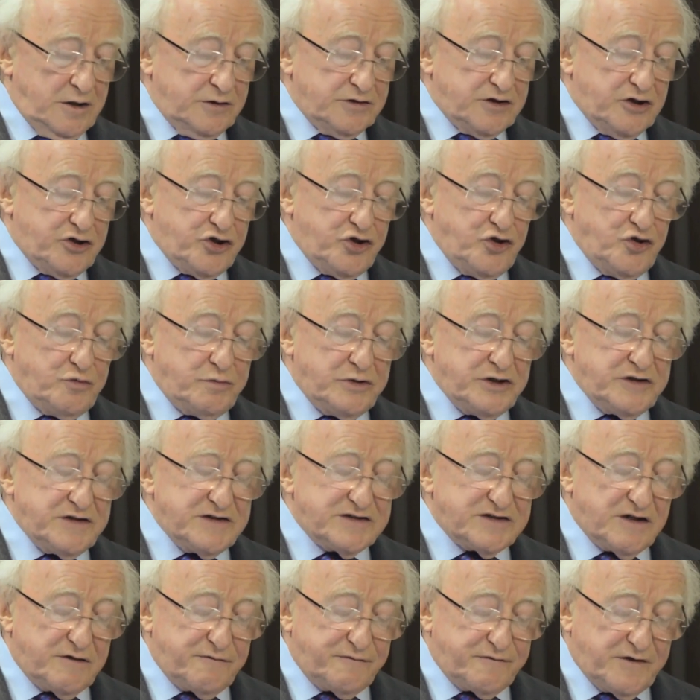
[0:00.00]
that
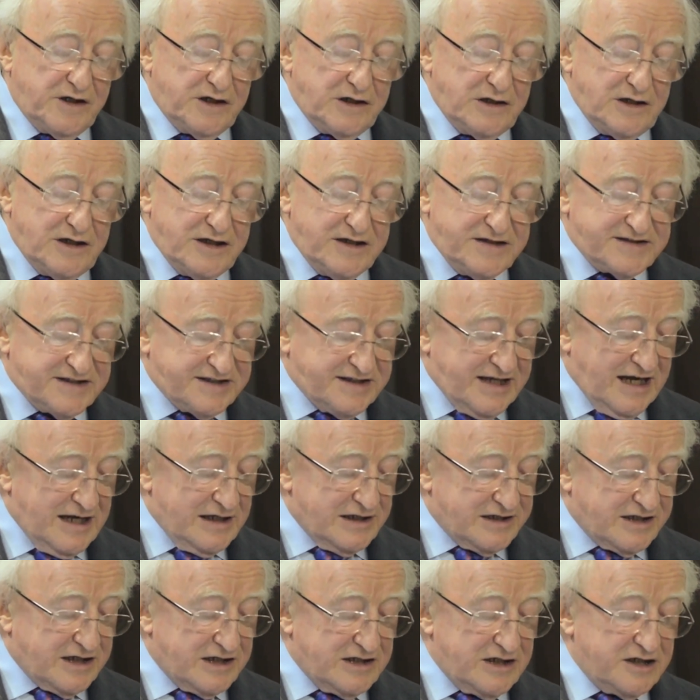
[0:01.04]
humans are far less
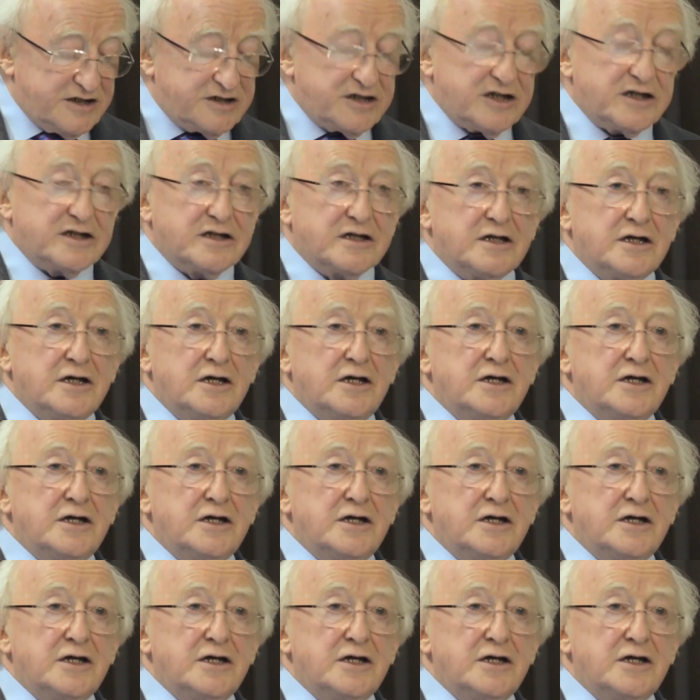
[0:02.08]
calculating